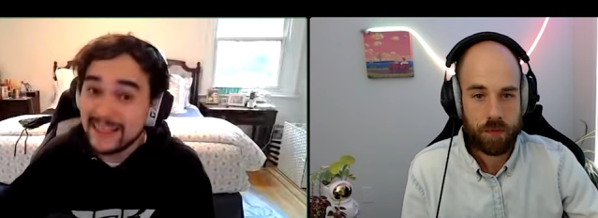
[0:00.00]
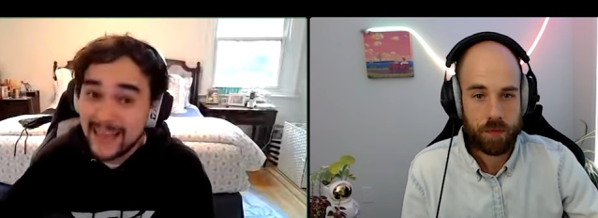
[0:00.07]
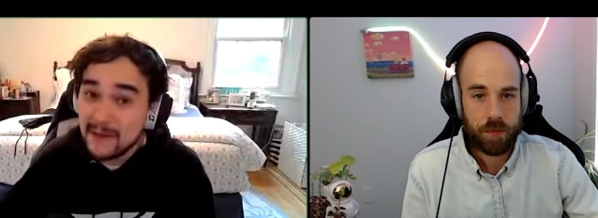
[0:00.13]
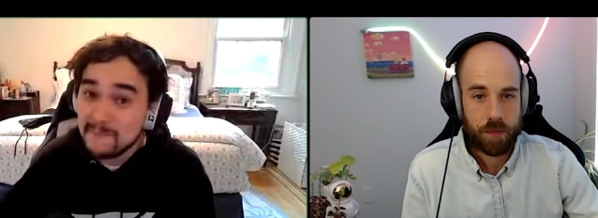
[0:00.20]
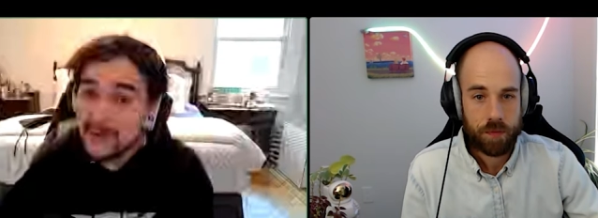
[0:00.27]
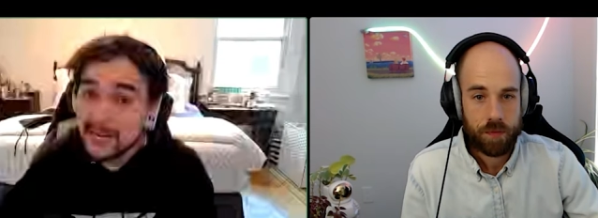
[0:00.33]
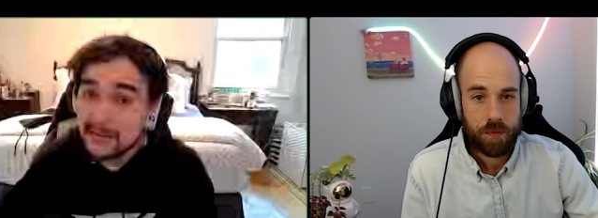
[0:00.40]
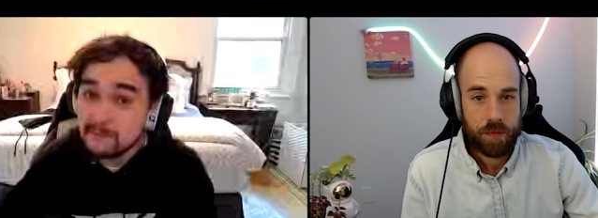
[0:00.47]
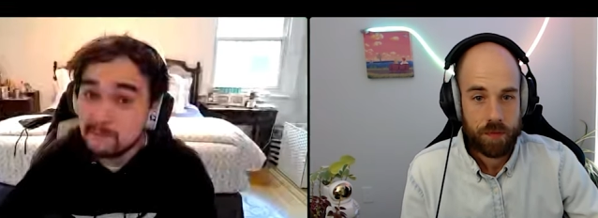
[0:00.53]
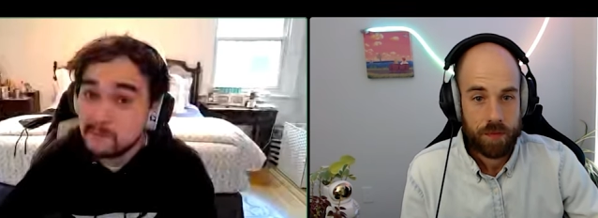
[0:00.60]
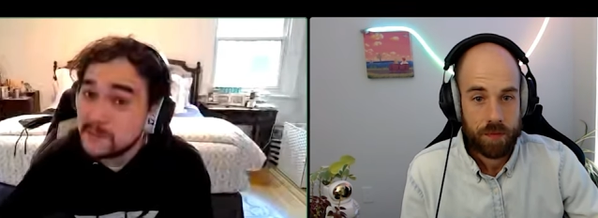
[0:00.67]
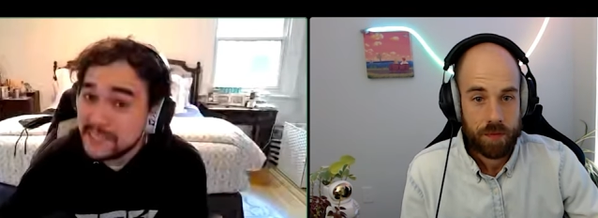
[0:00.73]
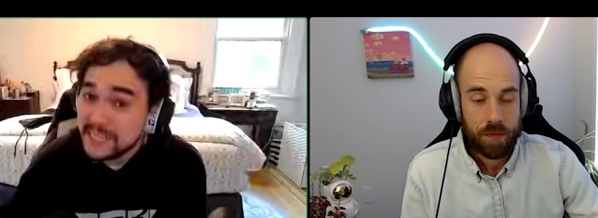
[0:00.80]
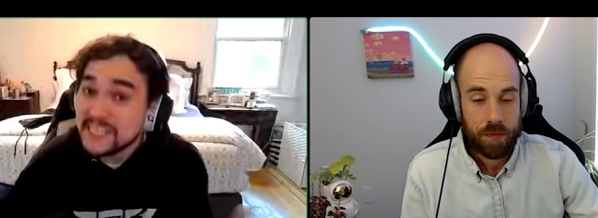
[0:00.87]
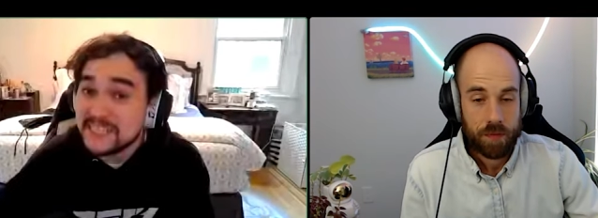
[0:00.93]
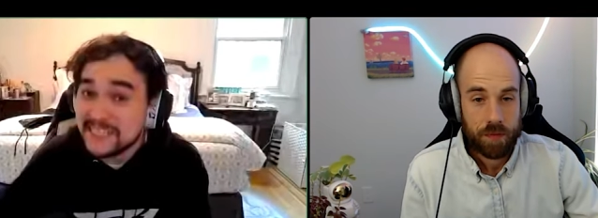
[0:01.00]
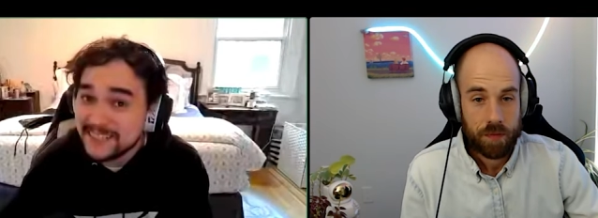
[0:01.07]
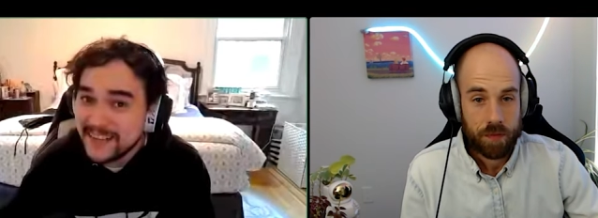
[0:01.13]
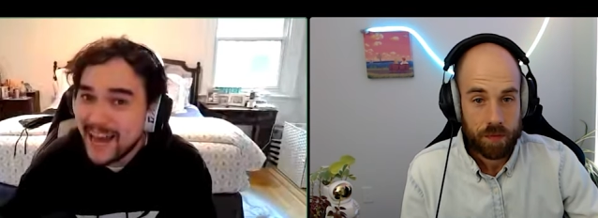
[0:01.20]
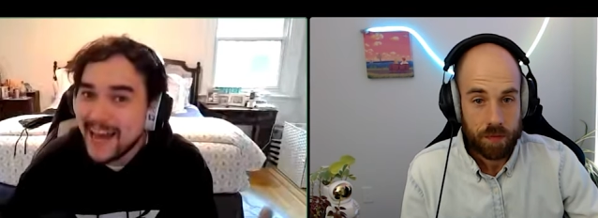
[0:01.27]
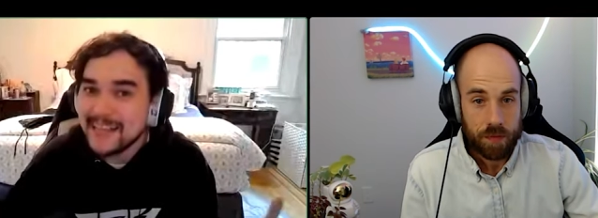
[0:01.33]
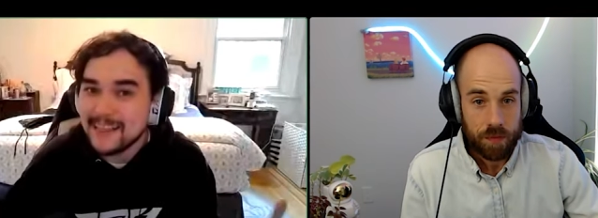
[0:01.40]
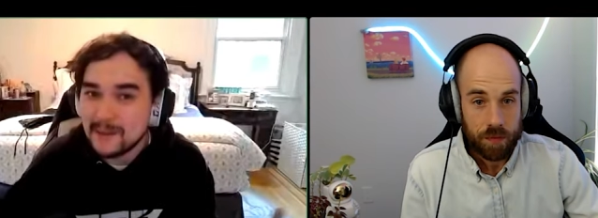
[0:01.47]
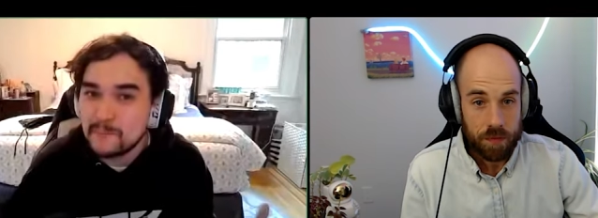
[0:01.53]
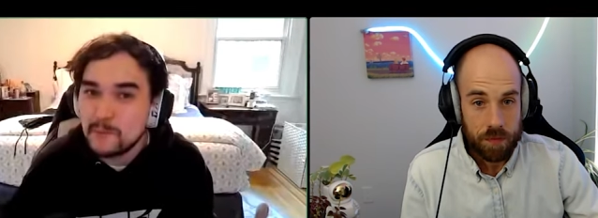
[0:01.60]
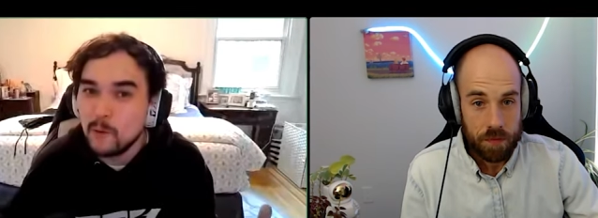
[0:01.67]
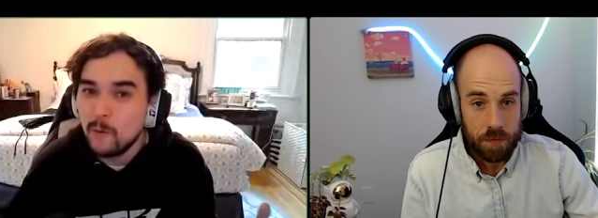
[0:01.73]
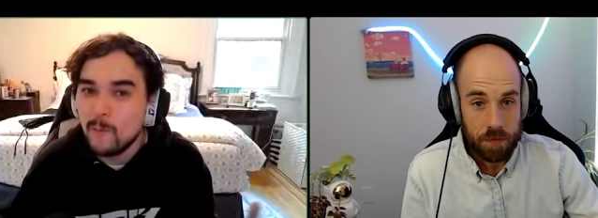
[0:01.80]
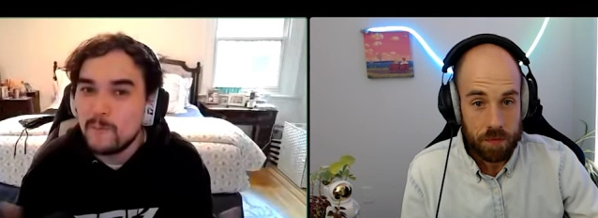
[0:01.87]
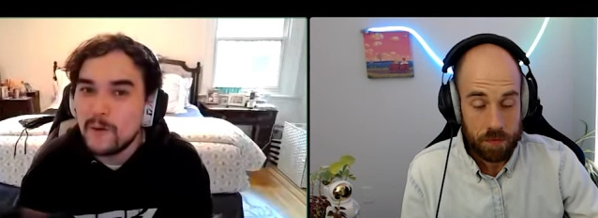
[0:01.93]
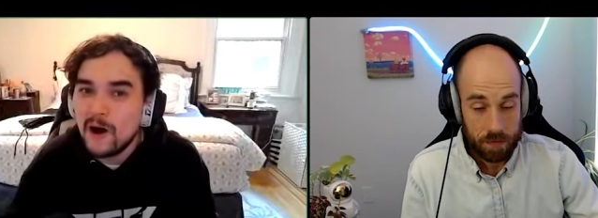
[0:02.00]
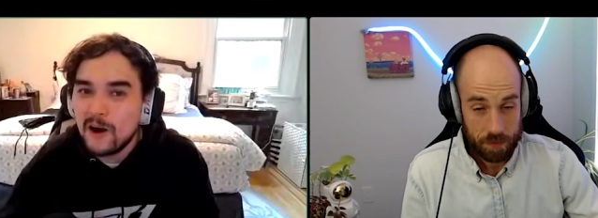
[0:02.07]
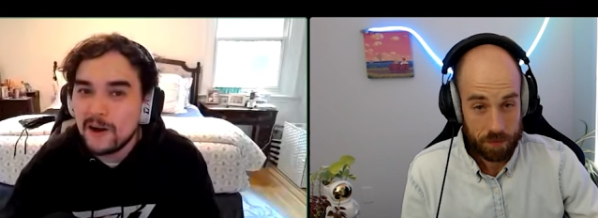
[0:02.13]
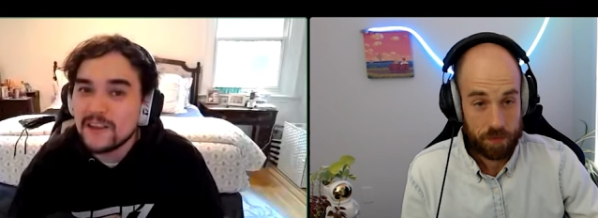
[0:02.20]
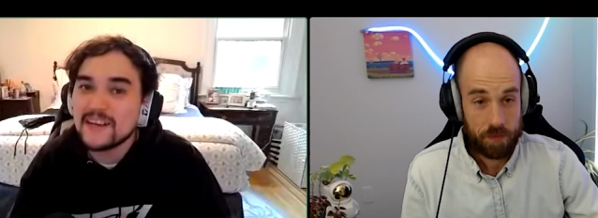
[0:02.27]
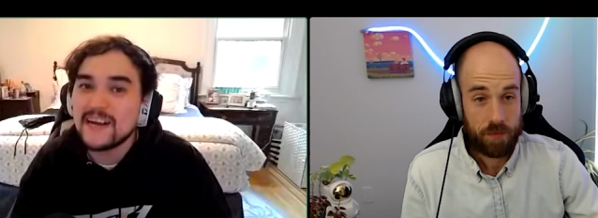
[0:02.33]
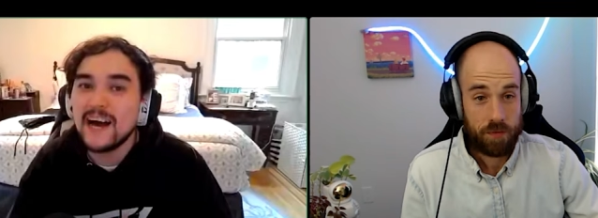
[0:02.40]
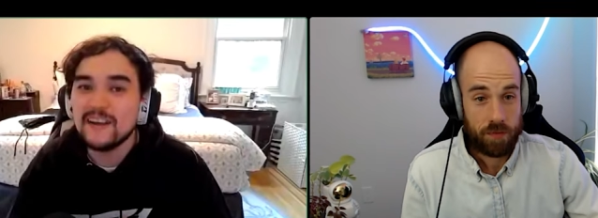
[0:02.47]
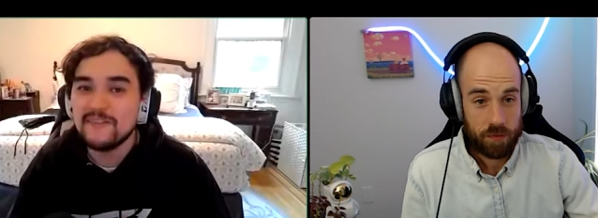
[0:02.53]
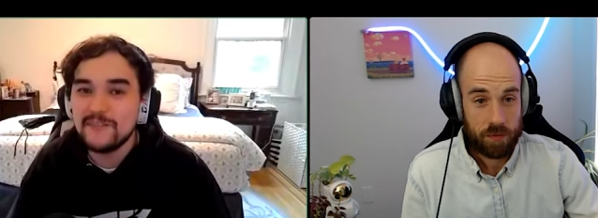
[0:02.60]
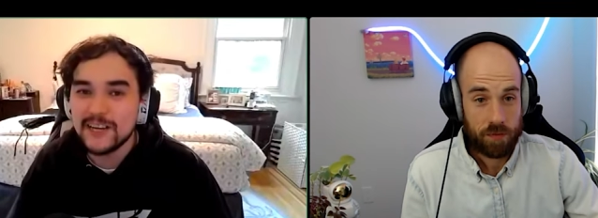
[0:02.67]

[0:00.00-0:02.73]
Speaker 1: There ain't that many seats at the pool bar.